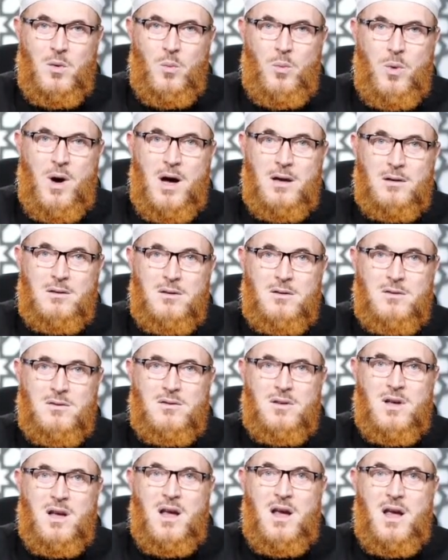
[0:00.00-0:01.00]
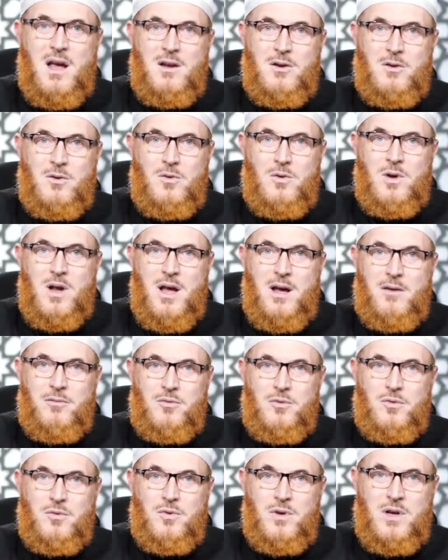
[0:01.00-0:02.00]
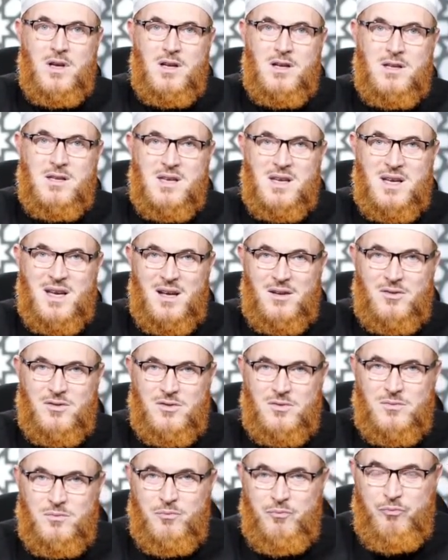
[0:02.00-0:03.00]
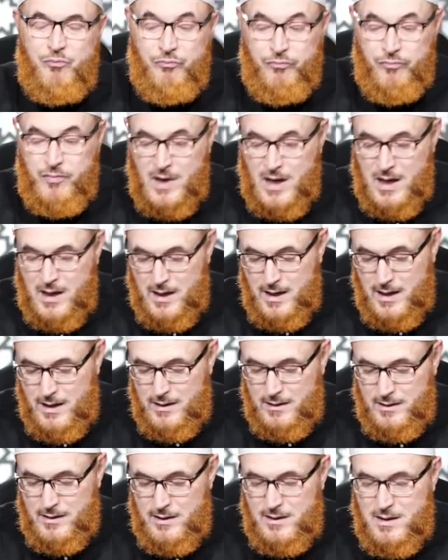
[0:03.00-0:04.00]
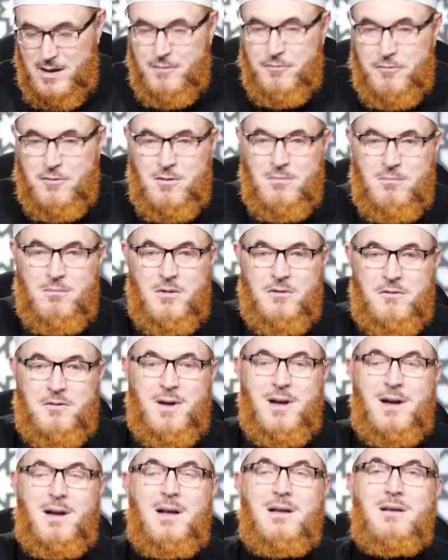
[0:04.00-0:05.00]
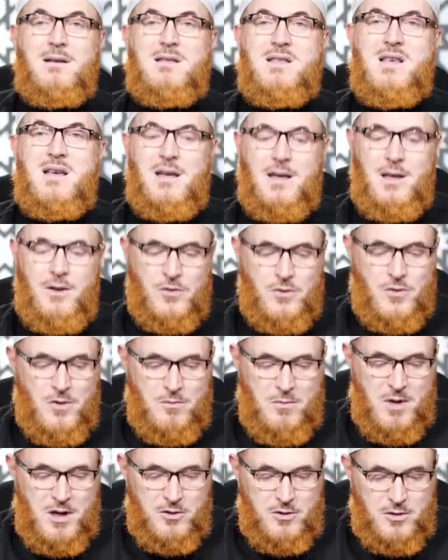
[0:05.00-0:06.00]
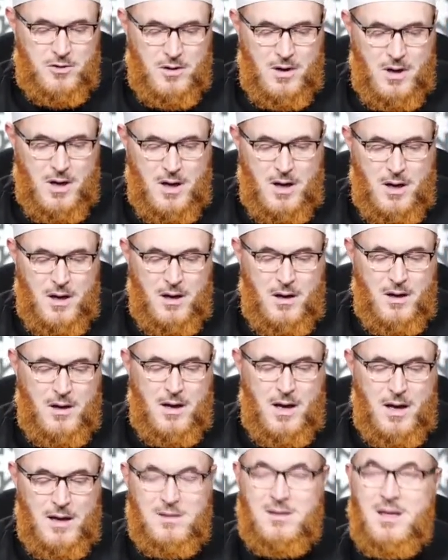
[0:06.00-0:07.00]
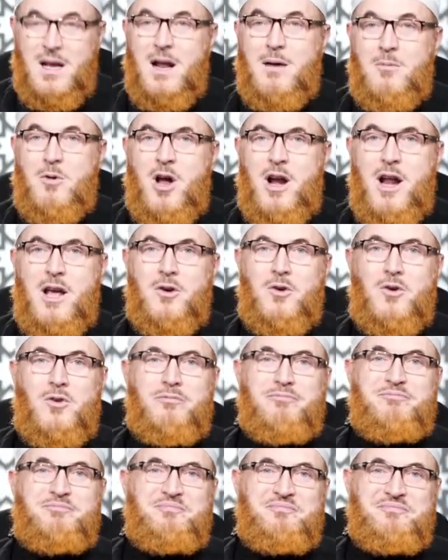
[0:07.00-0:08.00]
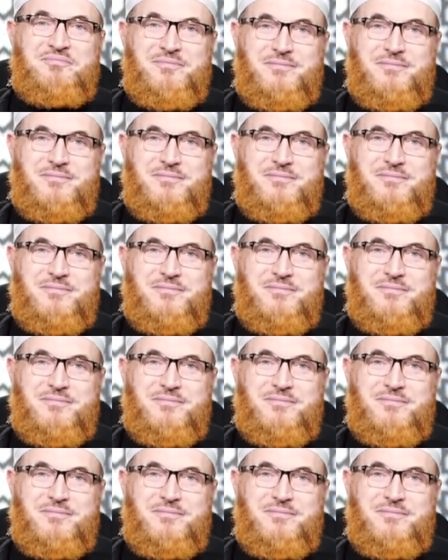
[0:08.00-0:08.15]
pardons, and you don't have to do anything else. Tida from Finland, thank you so much. Assalamu alaikum.